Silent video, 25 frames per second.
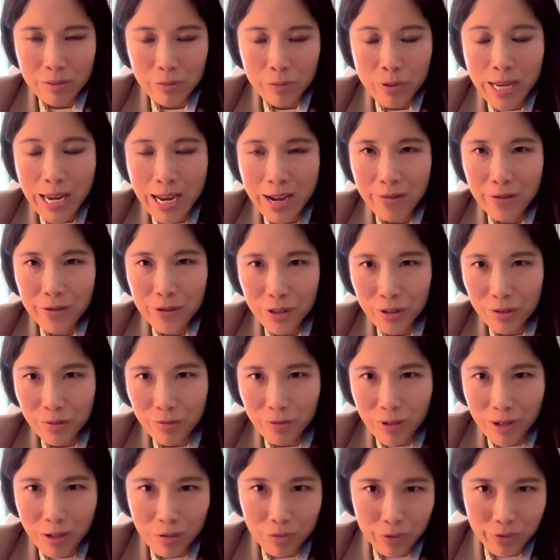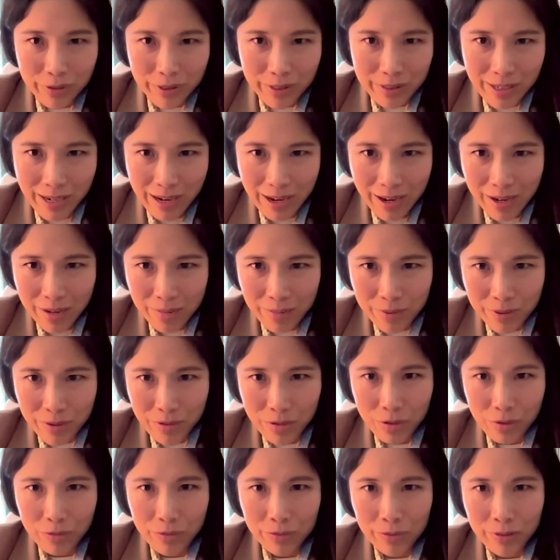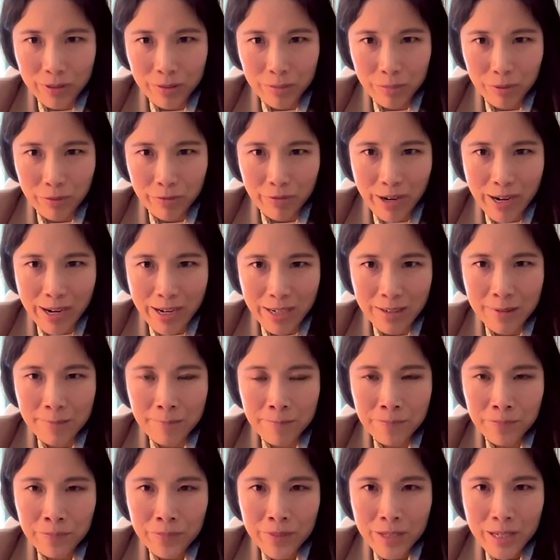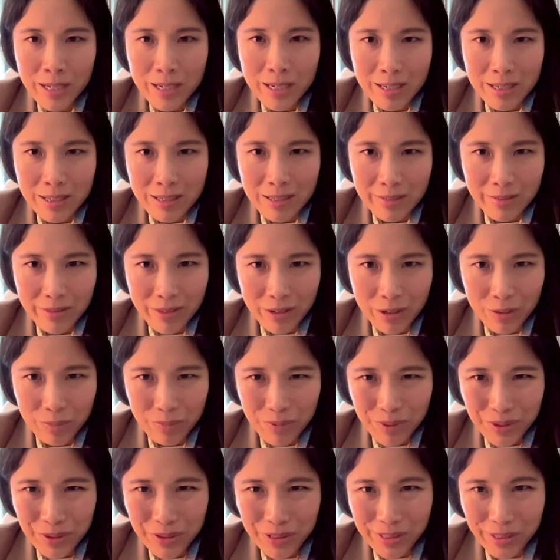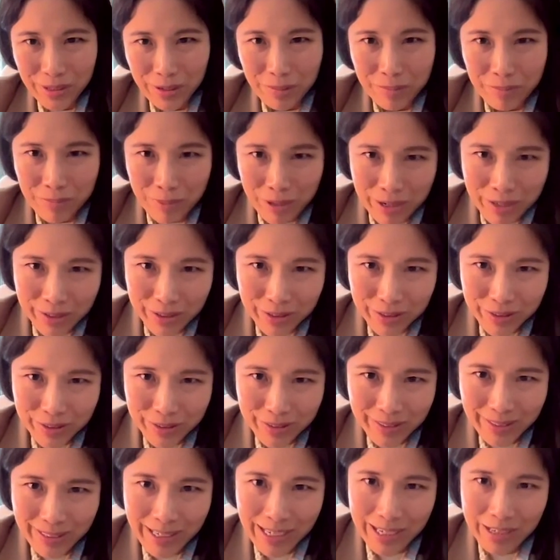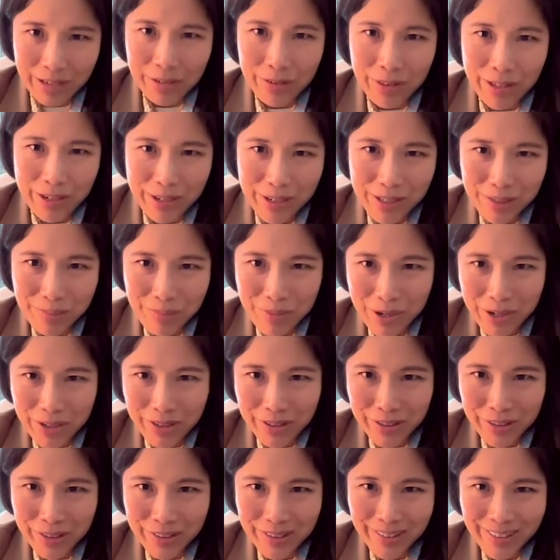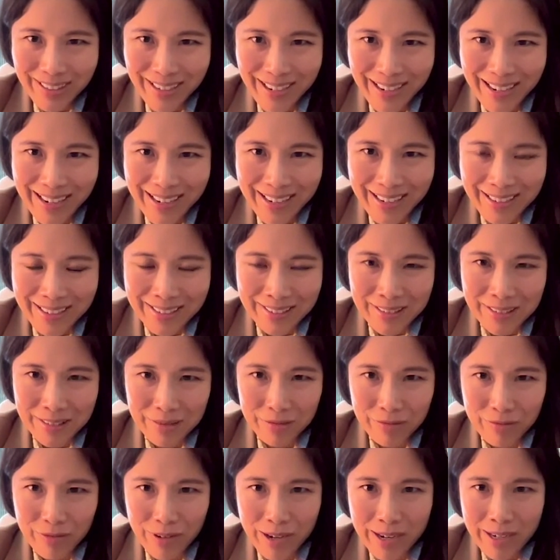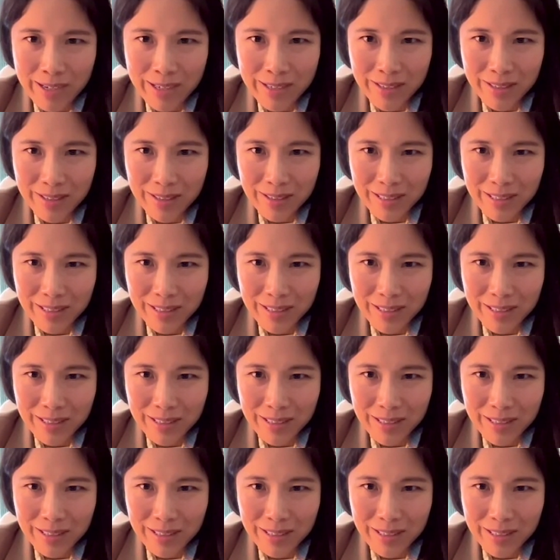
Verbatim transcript: we have to evolve with the times and hopefully provide therapeutics that are modern, care that is modern, and find